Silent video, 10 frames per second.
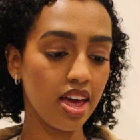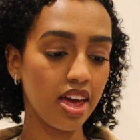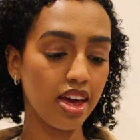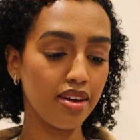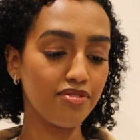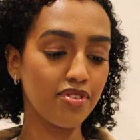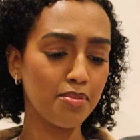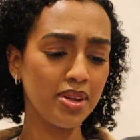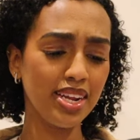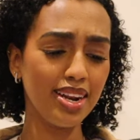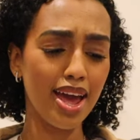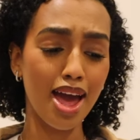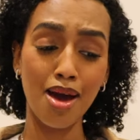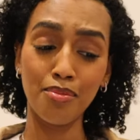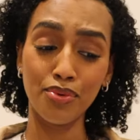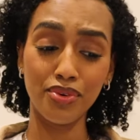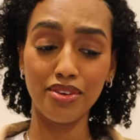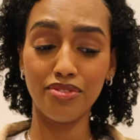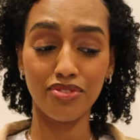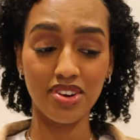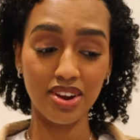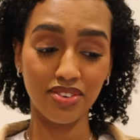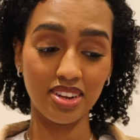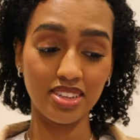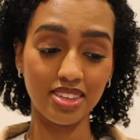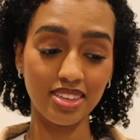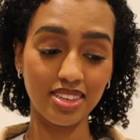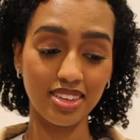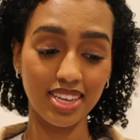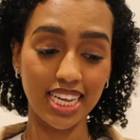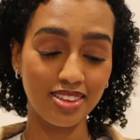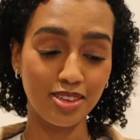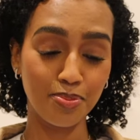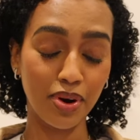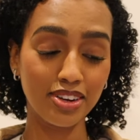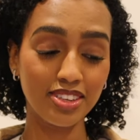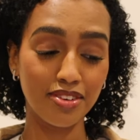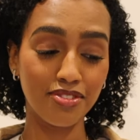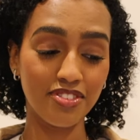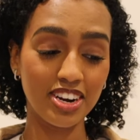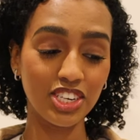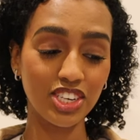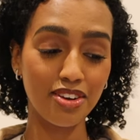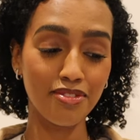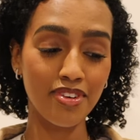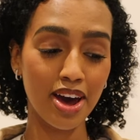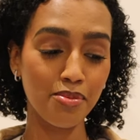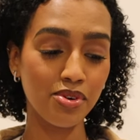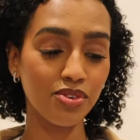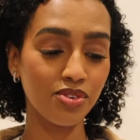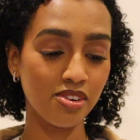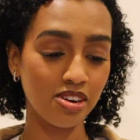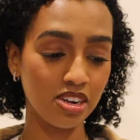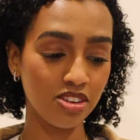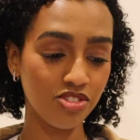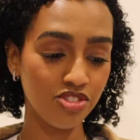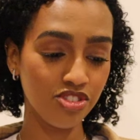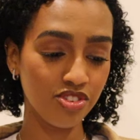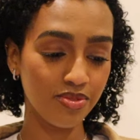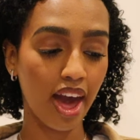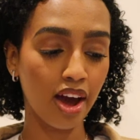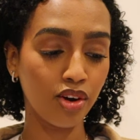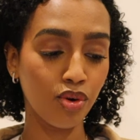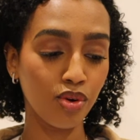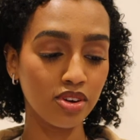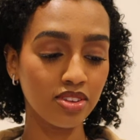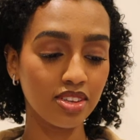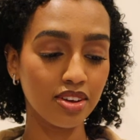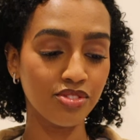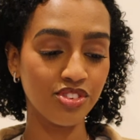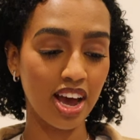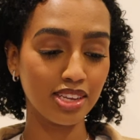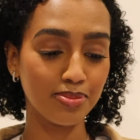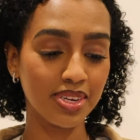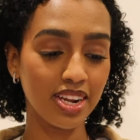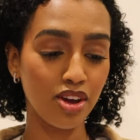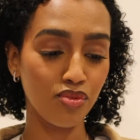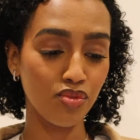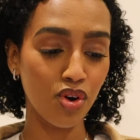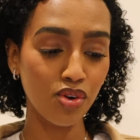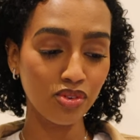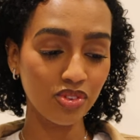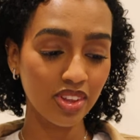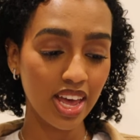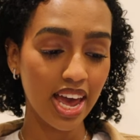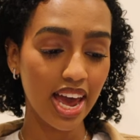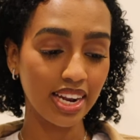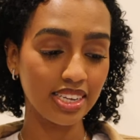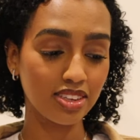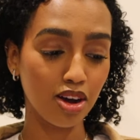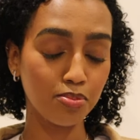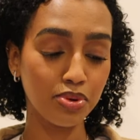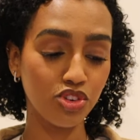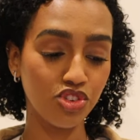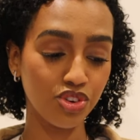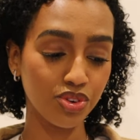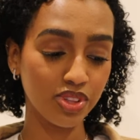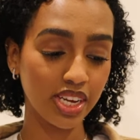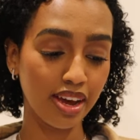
a feminine ambery fragrance, sparks a fresh and vibrant orange, accords of jasmine and rose, and it's got patchouli